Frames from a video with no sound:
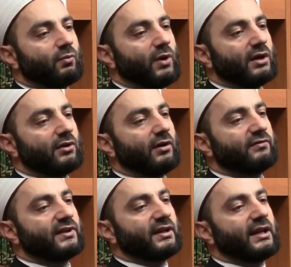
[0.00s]
One
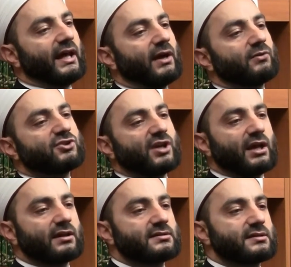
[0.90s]
of the renowned
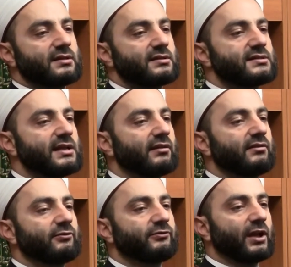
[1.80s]
shaykhs said
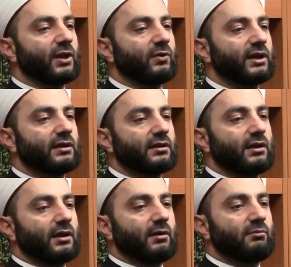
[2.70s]
the following
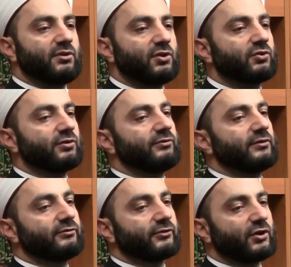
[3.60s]

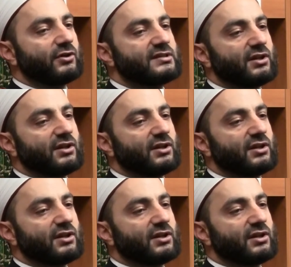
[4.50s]
beautiful verse